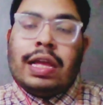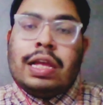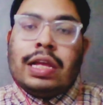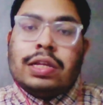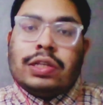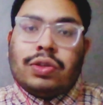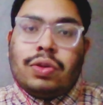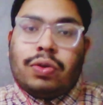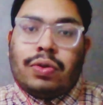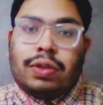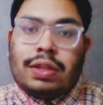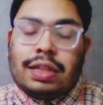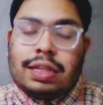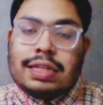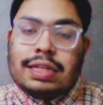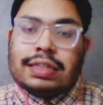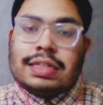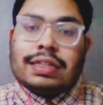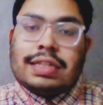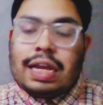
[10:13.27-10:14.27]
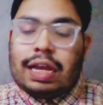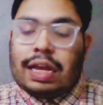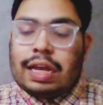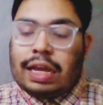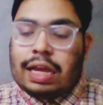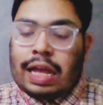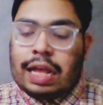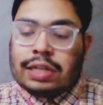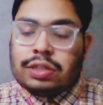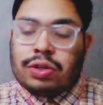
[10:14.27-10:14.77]
So this is
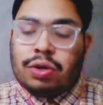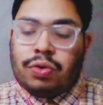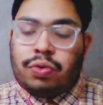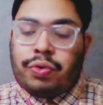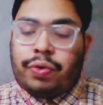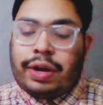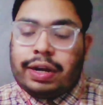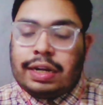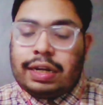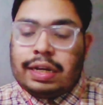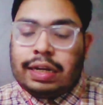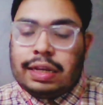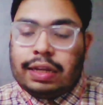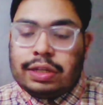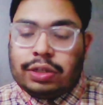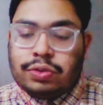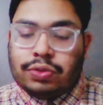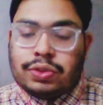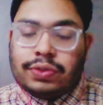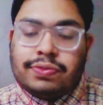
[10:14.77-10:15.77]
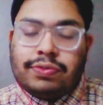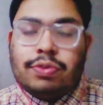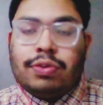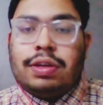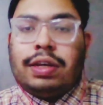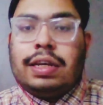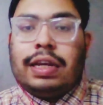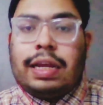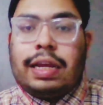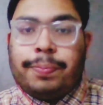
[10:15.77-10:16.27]
also quite useful
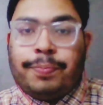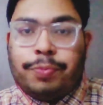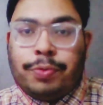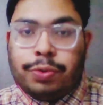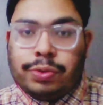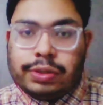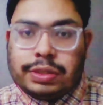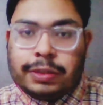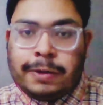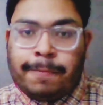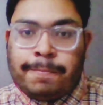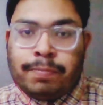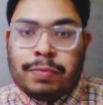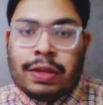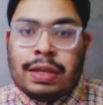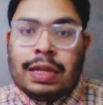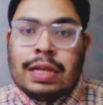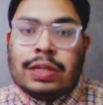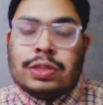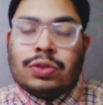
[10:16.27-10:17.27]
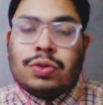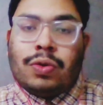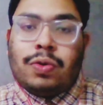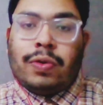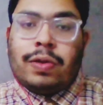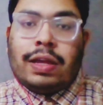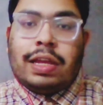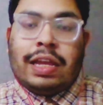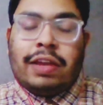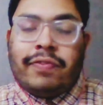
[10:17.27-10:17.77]
approach. So
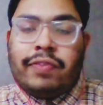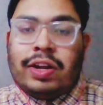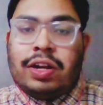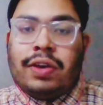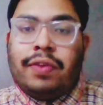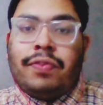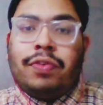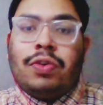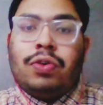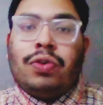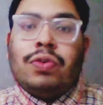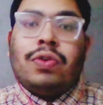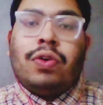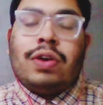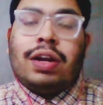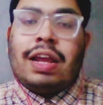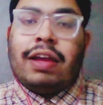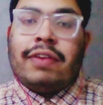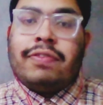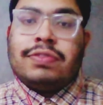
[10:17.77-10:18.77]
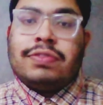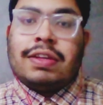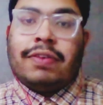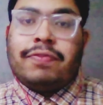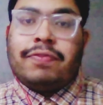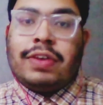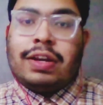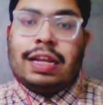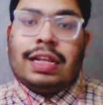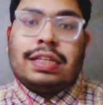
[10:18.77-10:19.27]
even if you do not have
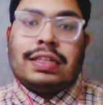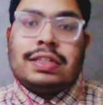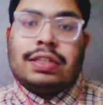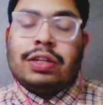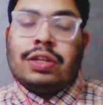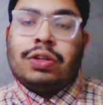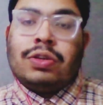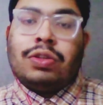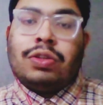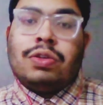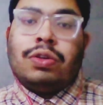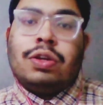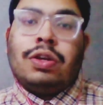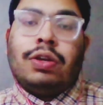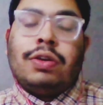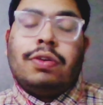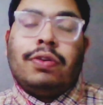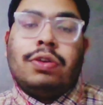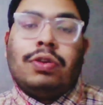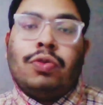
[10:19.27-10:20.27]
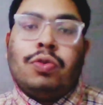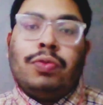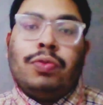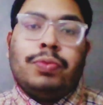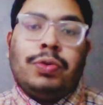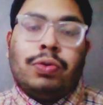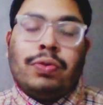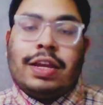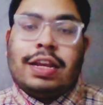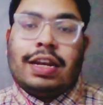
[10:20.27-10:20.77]
someone else whom
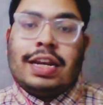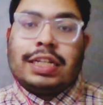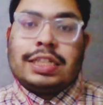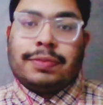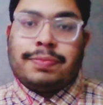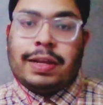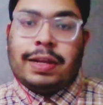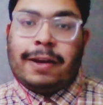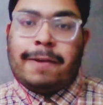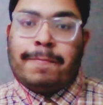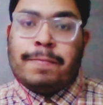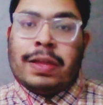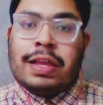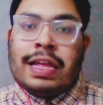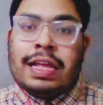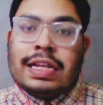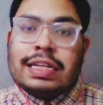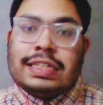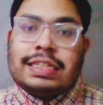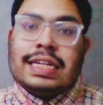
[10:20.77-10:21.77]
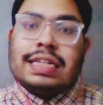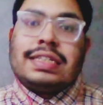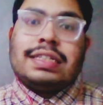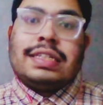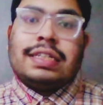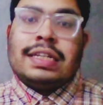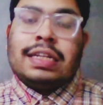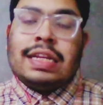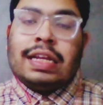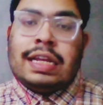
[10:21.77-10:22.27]
you can explain, just
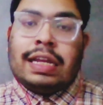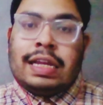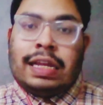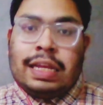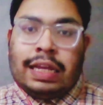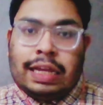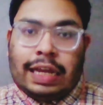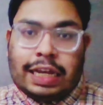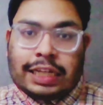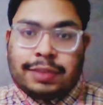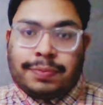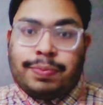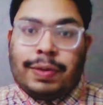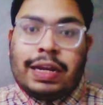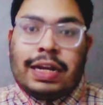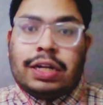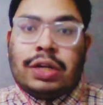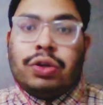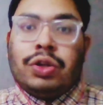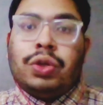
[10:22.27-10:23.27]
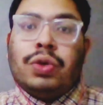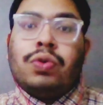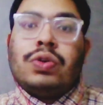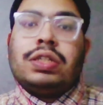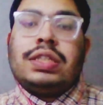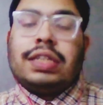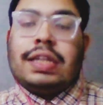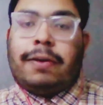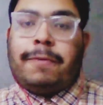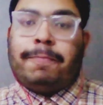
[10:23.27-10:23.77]
explain to
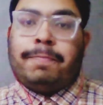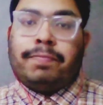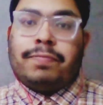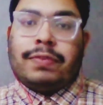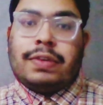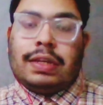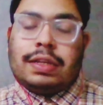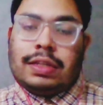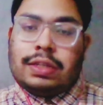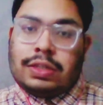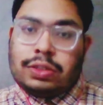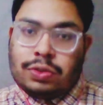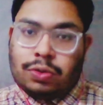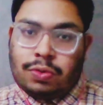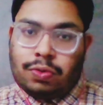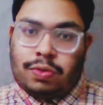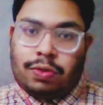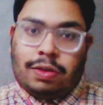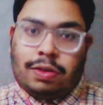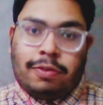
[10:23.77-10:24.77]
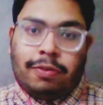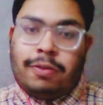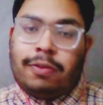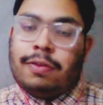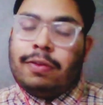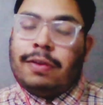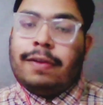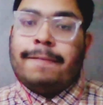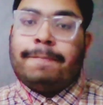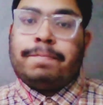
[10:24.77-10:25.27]
yourself. So
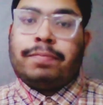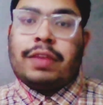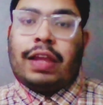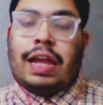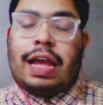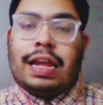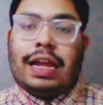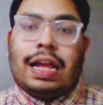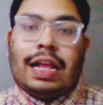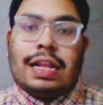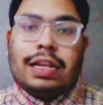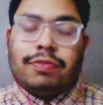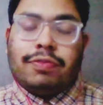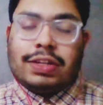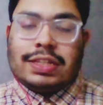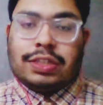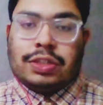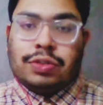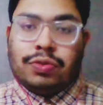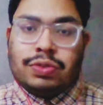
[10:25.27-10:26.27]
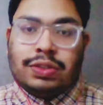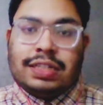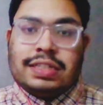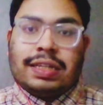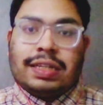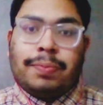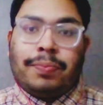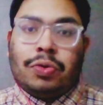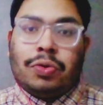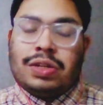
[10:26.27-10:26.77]
I always use this
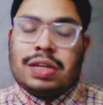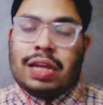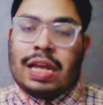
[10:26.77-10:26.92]
approach.